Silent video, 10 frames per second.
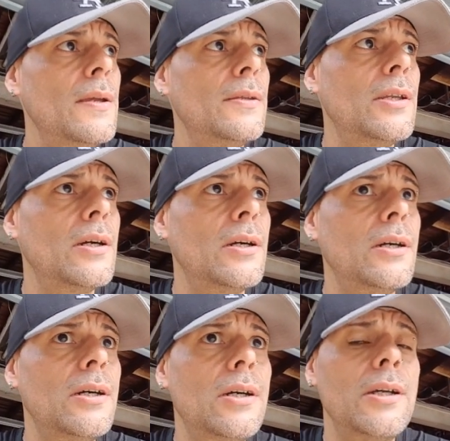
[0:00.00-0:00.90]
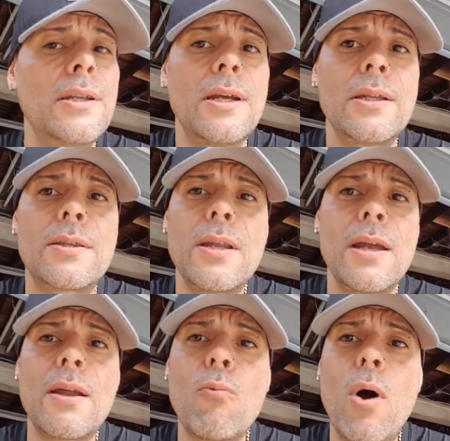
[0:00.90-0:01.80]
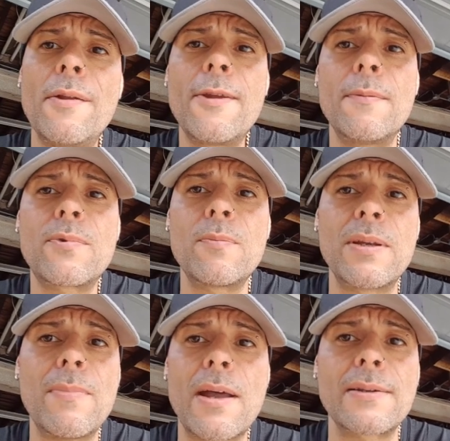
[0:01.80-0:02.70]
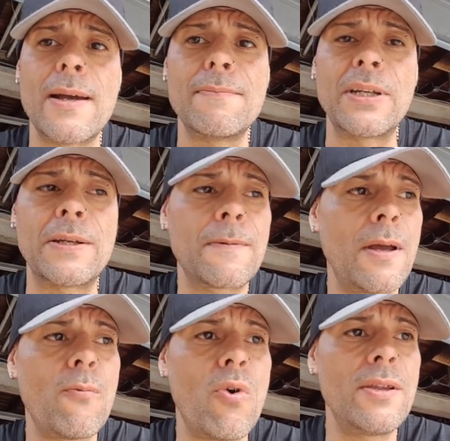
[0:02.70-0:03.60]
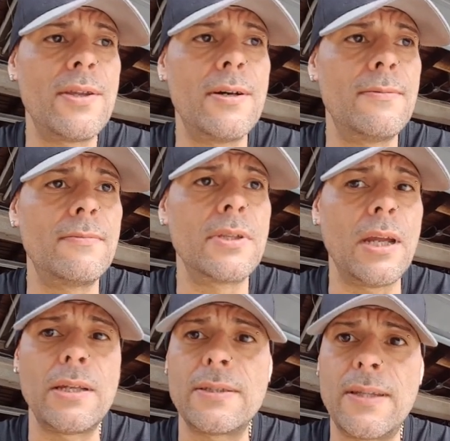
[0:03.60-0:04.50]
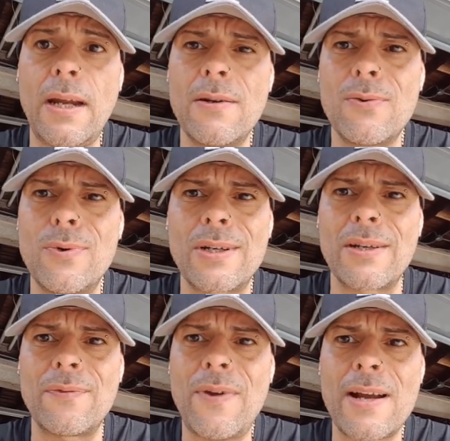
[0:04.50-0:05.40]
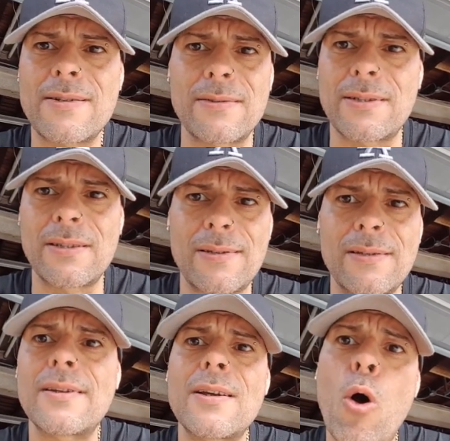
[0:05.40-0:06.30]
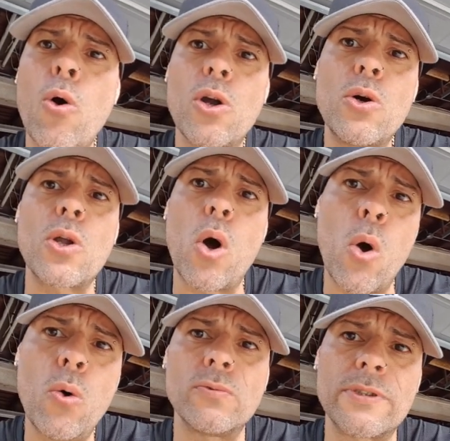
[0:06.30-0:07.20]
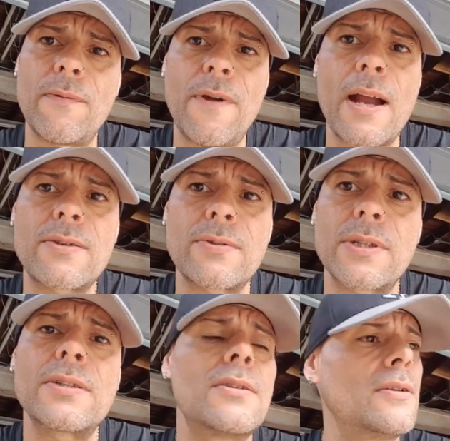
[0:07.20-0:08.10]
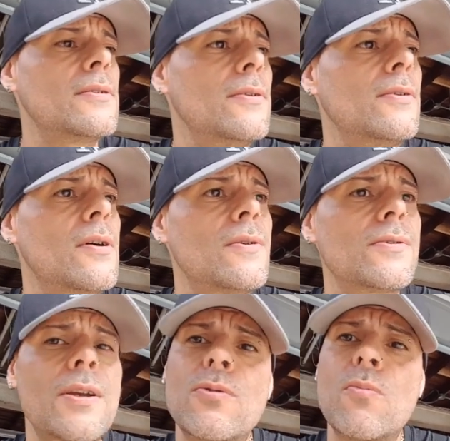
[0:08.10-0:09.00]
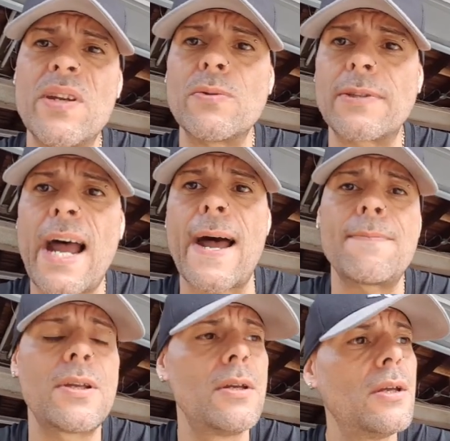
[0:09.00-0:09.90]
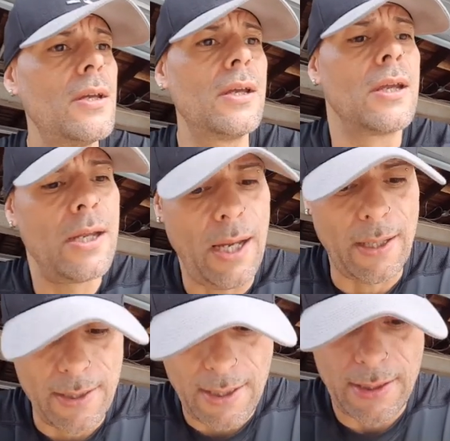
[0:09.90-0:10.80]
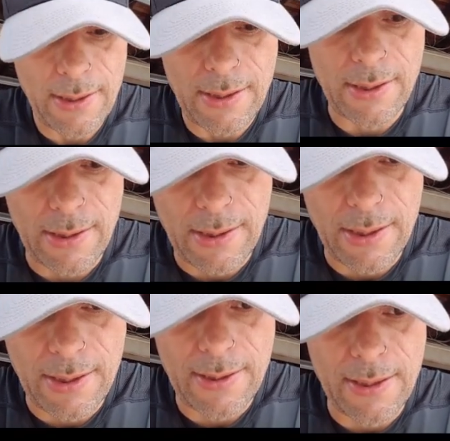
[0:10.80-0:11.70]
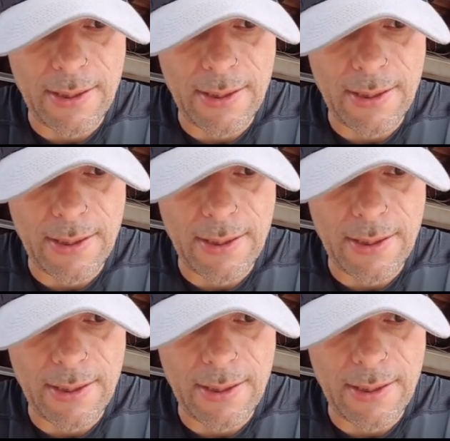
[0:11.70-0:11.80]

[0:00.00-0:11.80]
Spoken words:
and I want them to be better than me. I want them. They're gonna work in a factory. They're gonna own the factory, and they're gonna be on top. And I